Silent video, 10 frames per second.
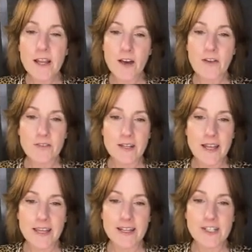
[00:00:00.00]
I go,
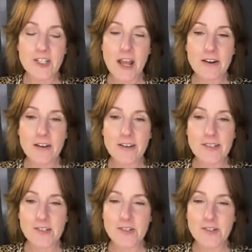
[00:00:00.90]
can I get a shout out
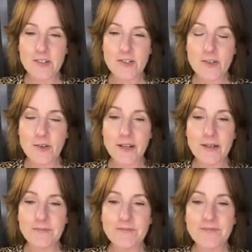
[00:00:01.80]
as Nurse
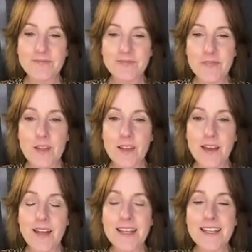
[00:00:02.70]
Joy?
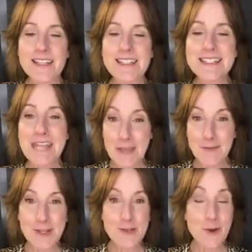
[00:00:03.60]

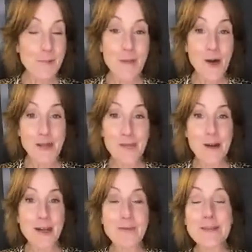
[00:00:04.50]
David, your
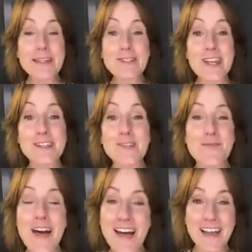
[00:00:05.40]
Pokemon will be just
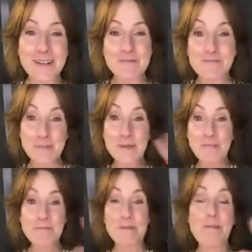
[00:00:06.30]
fine.
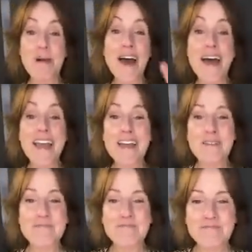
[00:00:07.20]
Bye-bye.